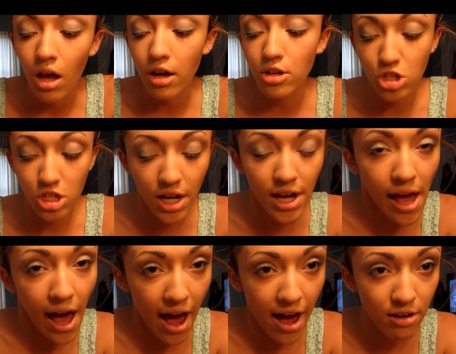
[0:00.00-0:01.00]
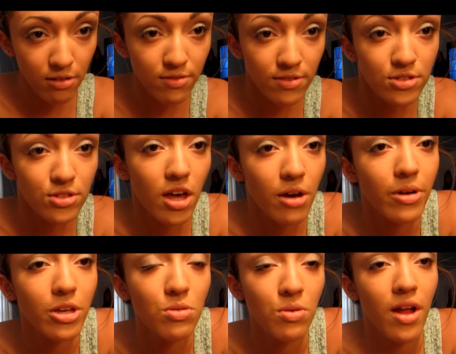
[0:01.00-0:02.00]
A trick I have, so that way
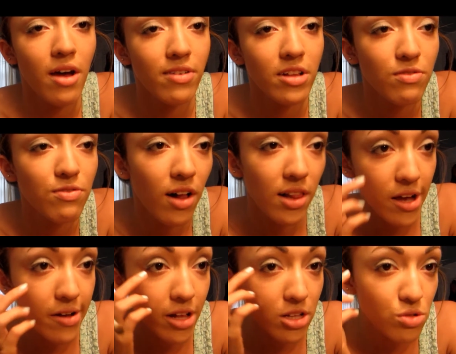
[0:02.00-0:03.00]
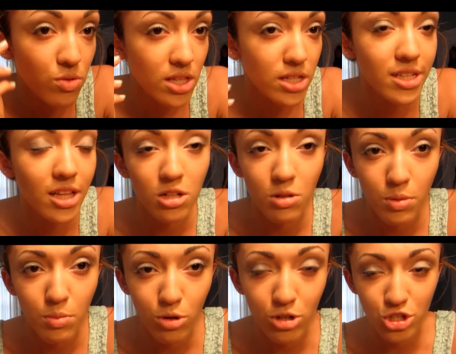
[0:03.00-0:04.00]
you don't have any fallout and so it looks a little
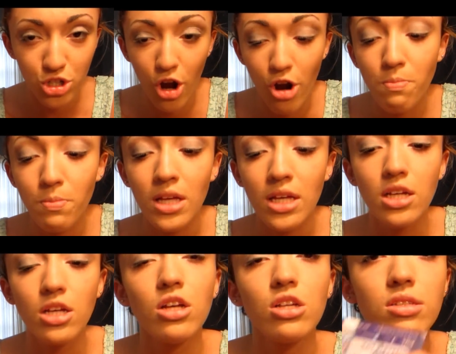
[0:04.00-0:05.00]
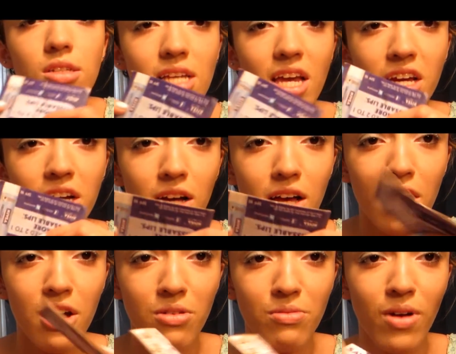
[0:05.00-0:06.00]
bit more sharp, is to take
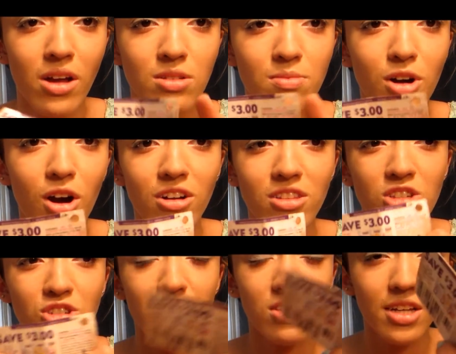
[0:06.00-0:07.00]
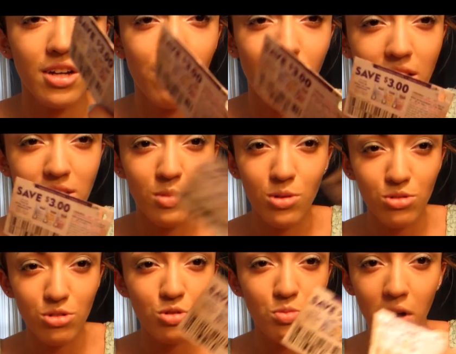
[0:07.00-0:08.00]
a random card. This is just like a random
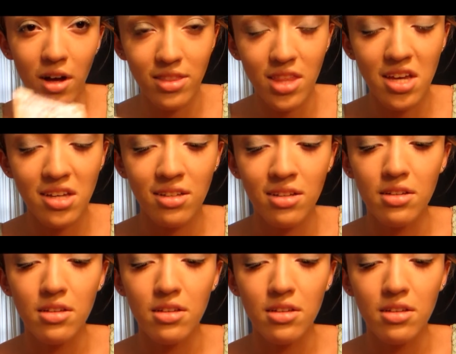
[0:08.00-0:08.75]
old coupon thing.